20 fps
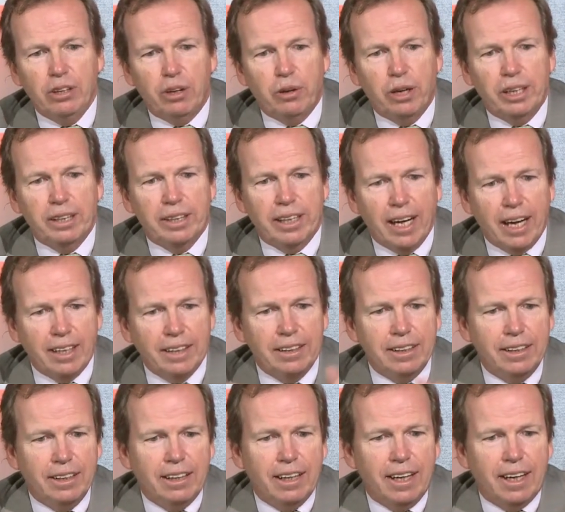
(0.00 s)
Again,
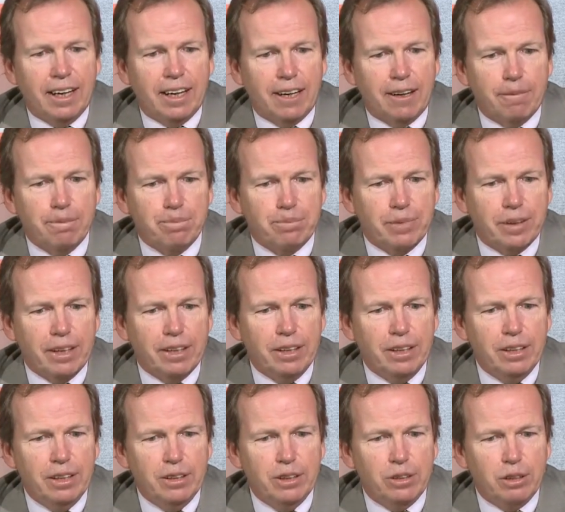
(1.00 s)

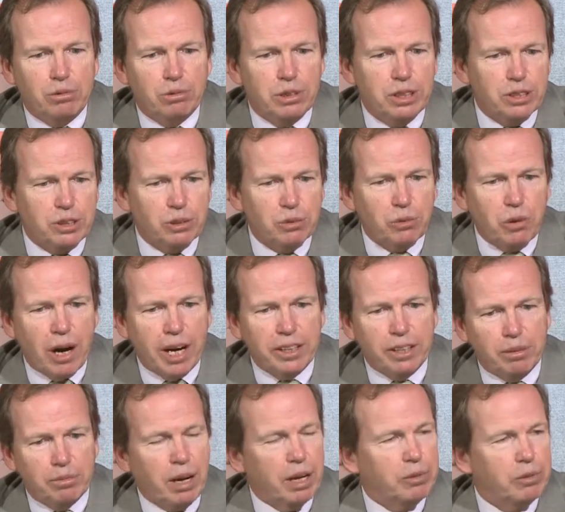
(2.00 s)
the reason why
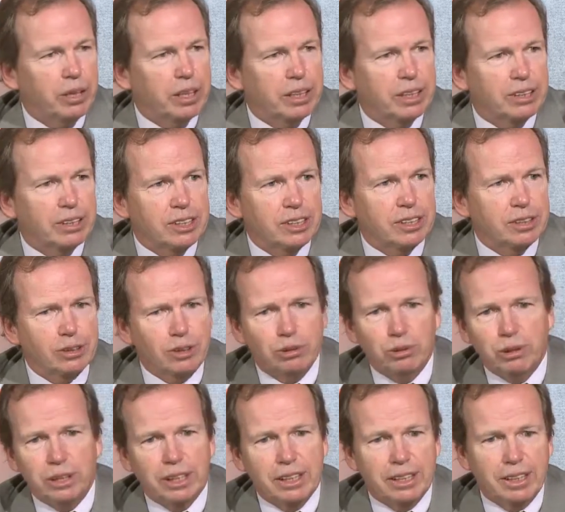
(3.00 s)
you might want to consider
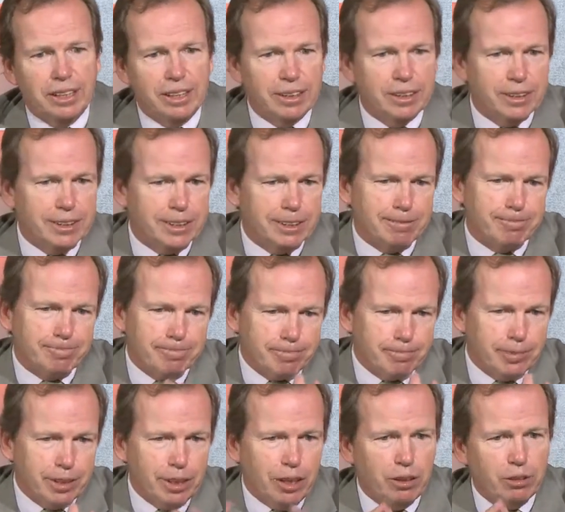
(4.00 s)
doing it is,
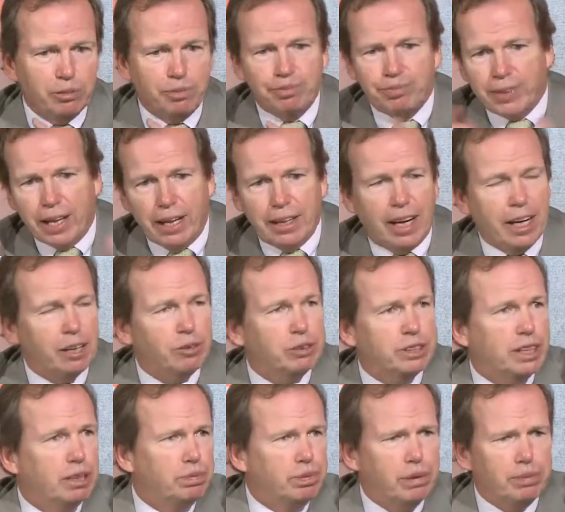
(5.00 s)
I always
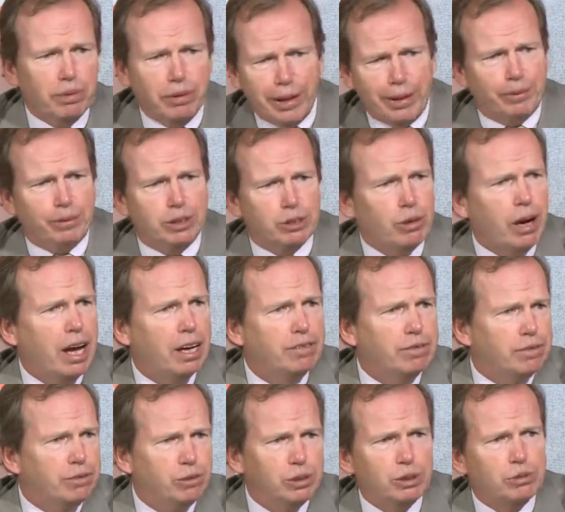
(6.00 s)
tell people, hey, we
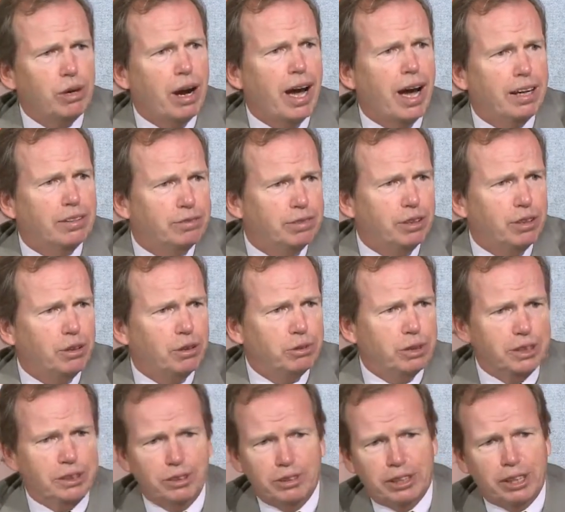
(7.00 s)
drive,
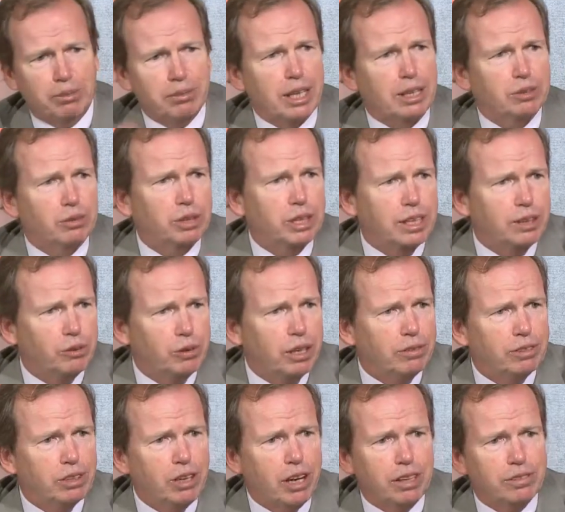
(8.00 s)
and sometimes we think we
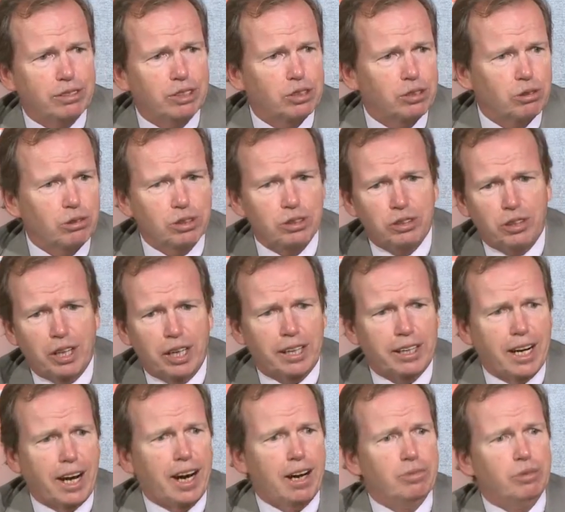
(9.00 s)
have a lot of insurance on our
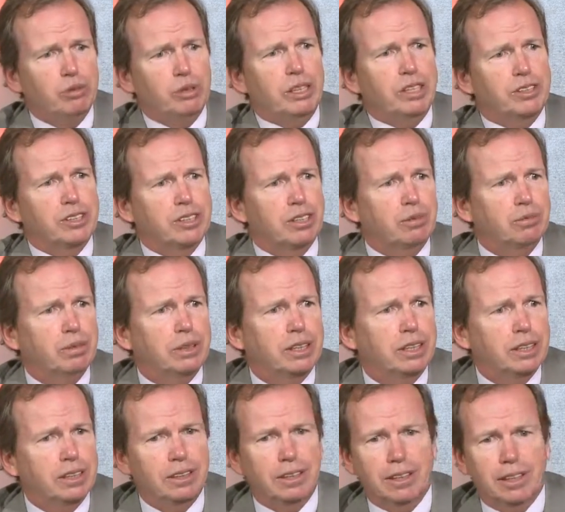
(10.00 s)
car, but we hit
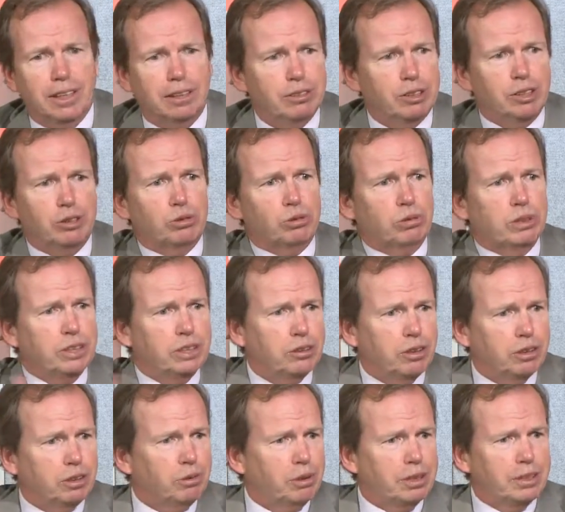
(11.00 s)
somebody. I was just reading
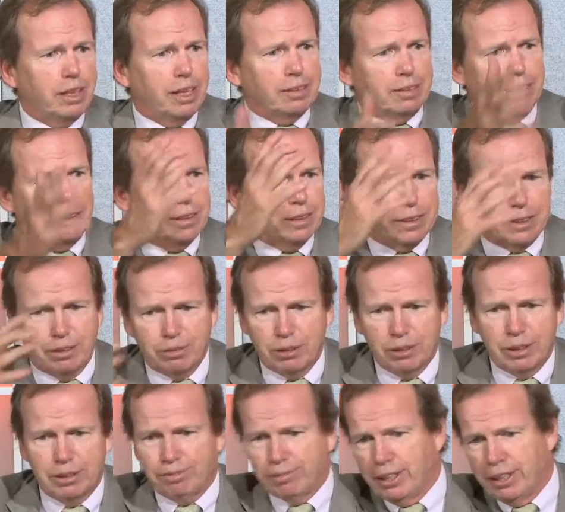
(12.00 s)
on the way down here,
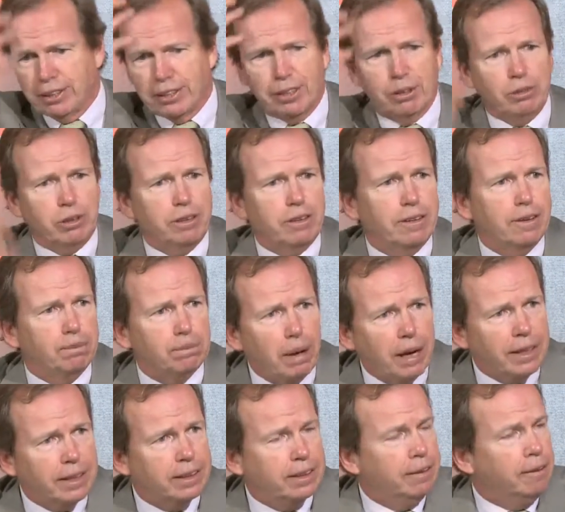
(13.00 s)
someone hit someone on a
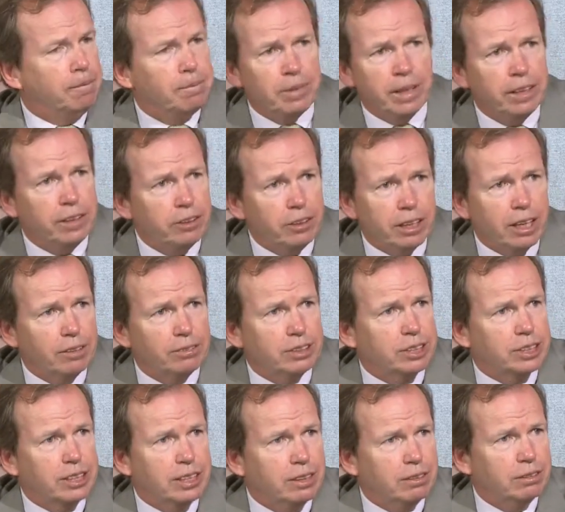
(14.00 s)
bike. You could have a
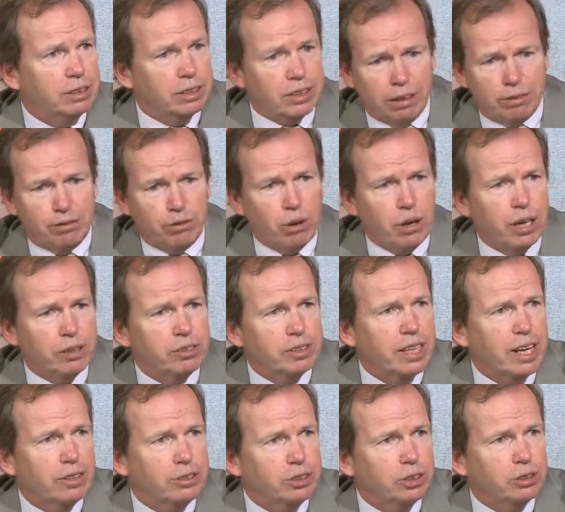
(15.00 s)
serious, a
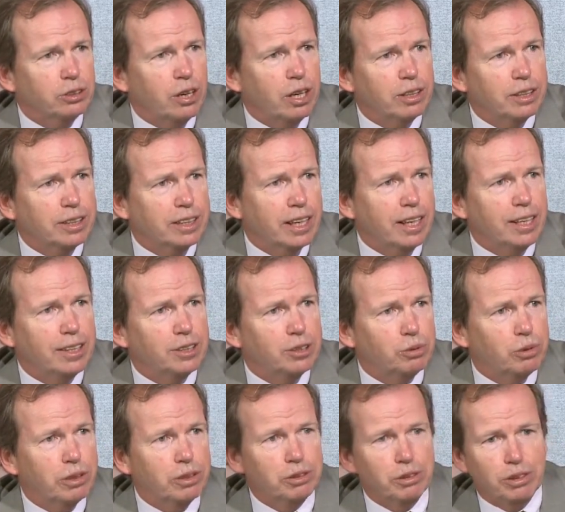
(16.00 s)
$400,000 case.
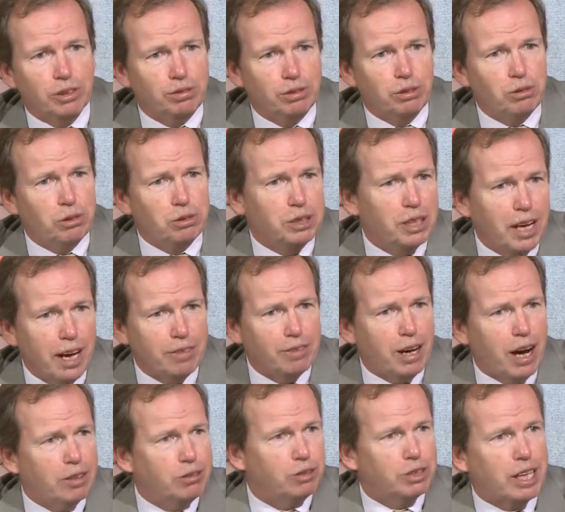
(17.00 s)
Well, if you only have
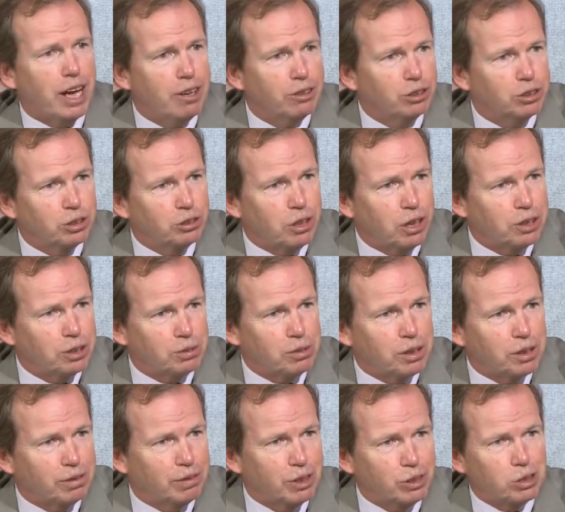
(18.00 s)
$100,000
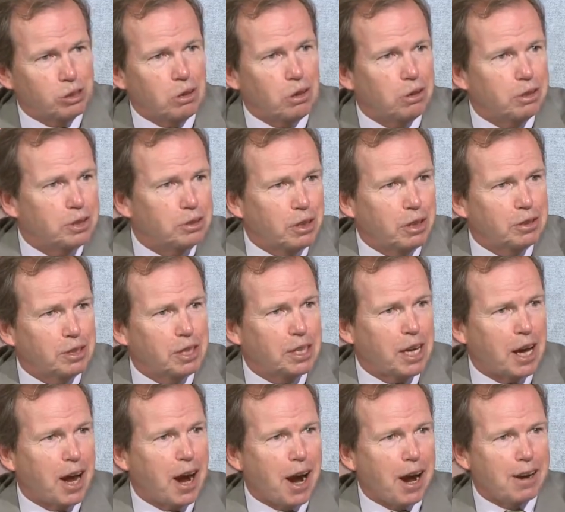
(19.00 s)
worth of insurance on your
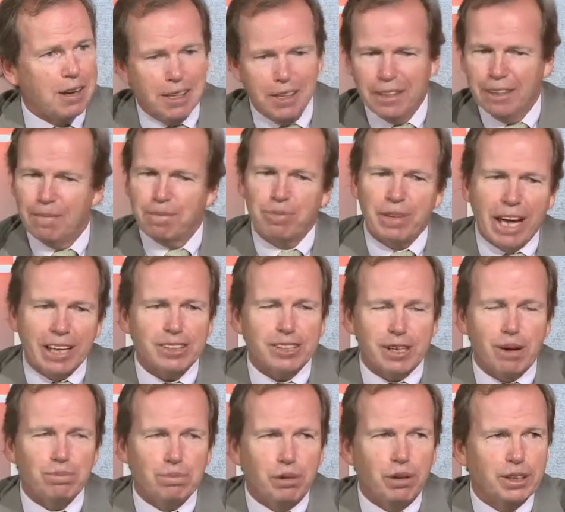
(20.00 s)
car, at
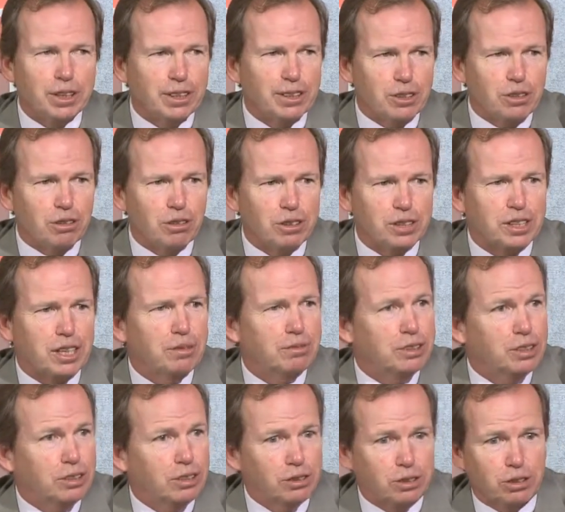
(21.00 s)
some point the insurance company
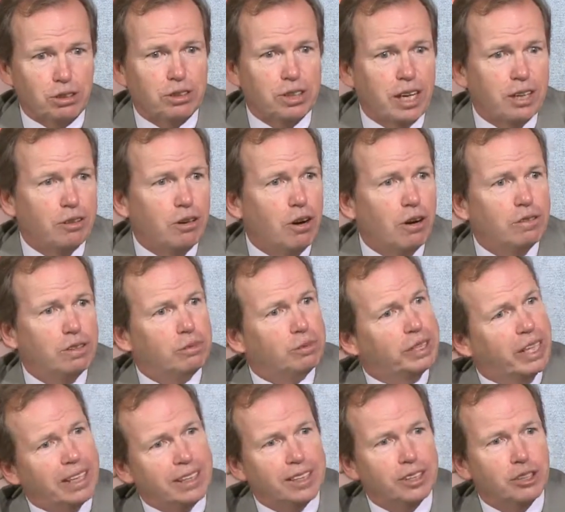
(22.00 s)
is going to turn that over, but
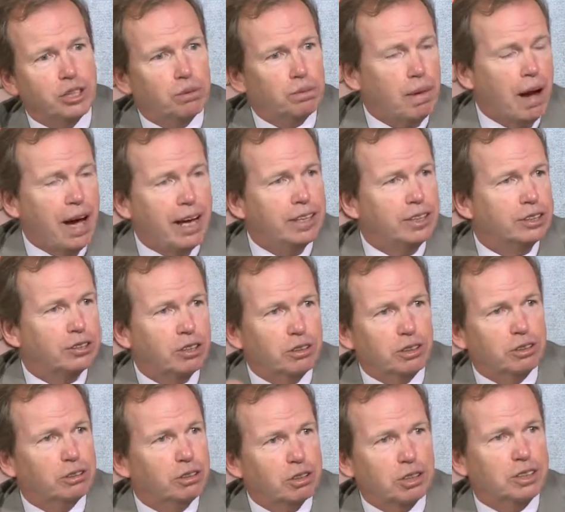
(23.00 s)
that injured party is going
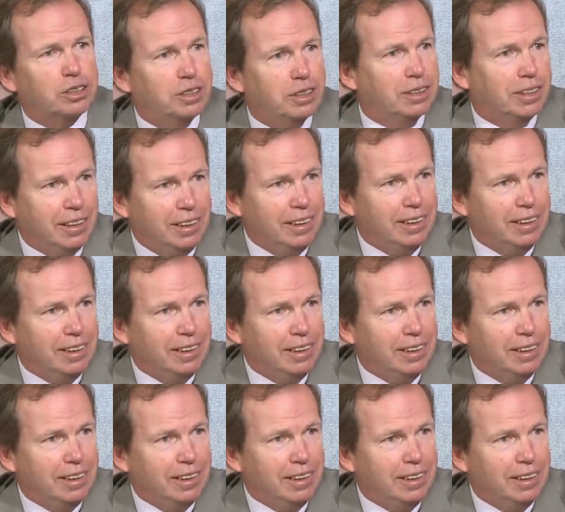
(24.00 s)
to look to